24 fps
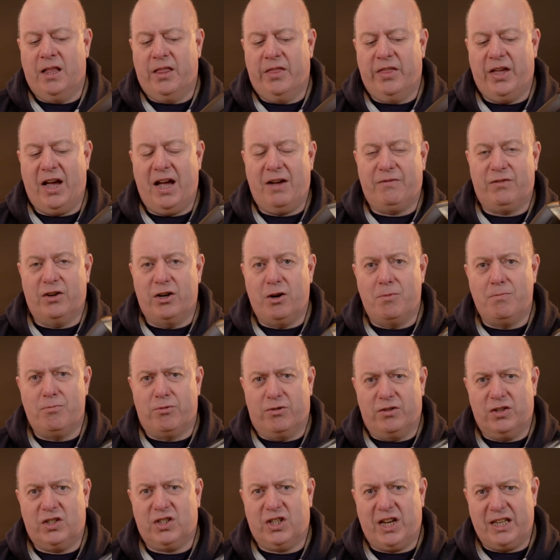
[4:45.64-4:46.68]
They have a
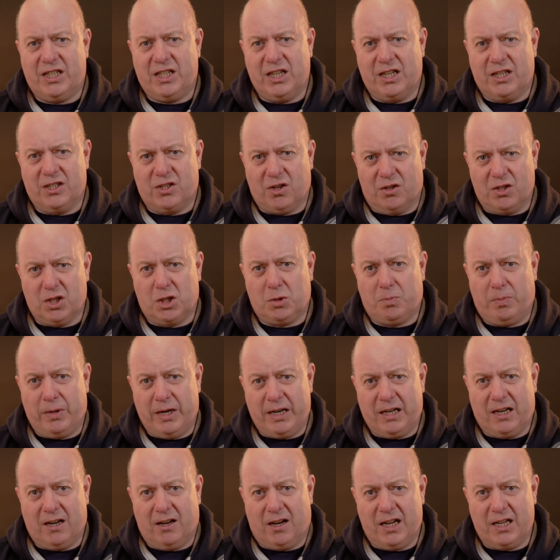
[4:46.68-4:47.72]
number of settings on
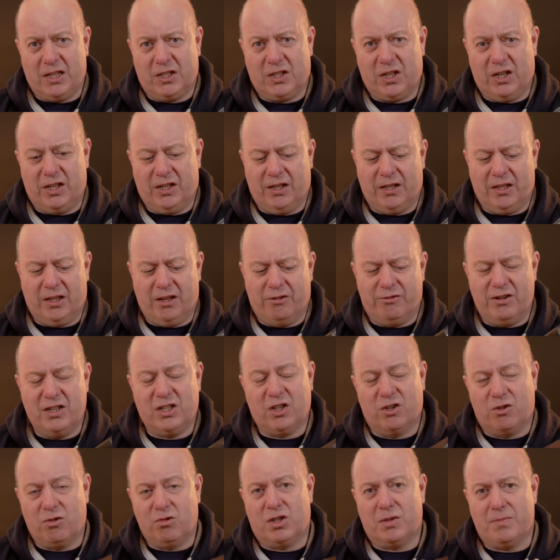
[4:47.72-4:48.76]
Speedlites, and there is
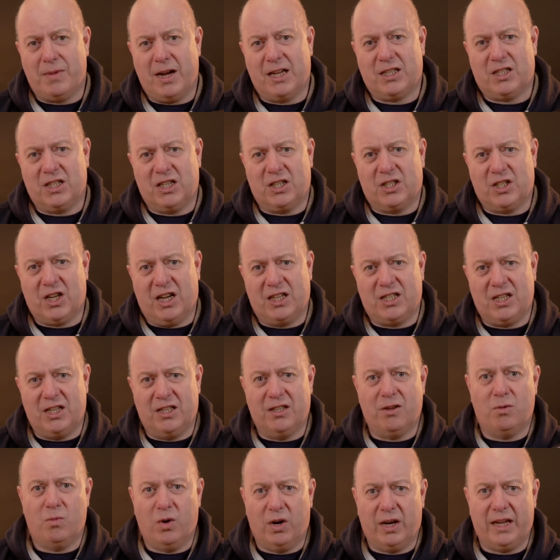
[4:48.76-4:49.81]
an automatic setting
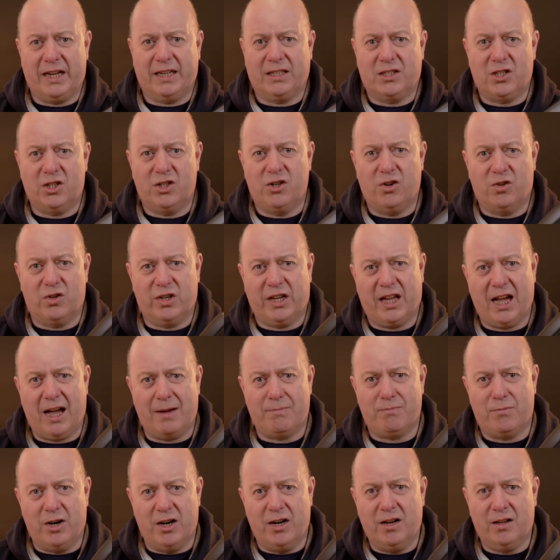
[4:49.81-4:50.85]
that will link to your
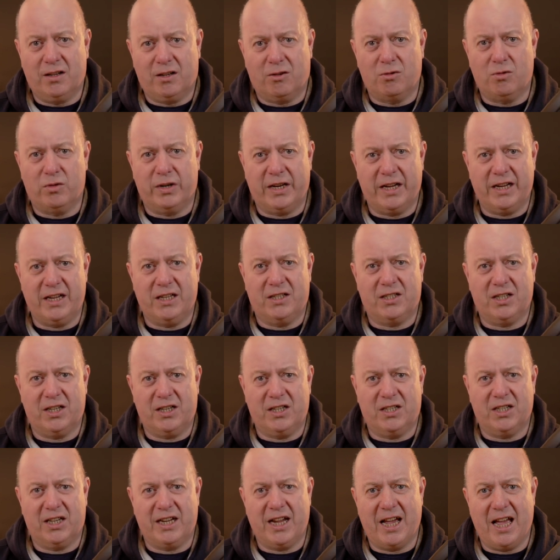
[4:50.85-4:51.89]
camera called
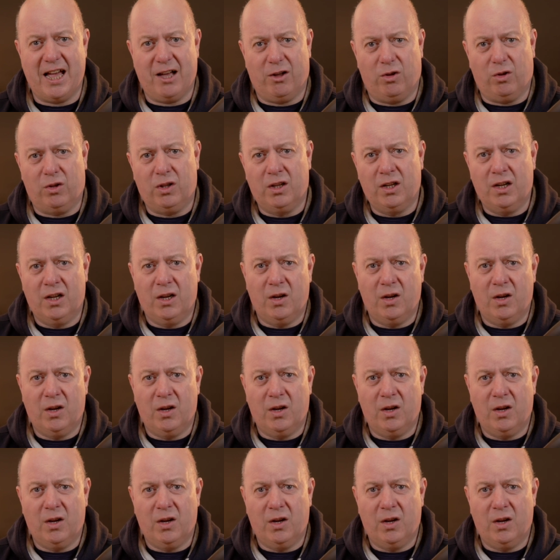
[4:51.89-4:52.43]
ETTL,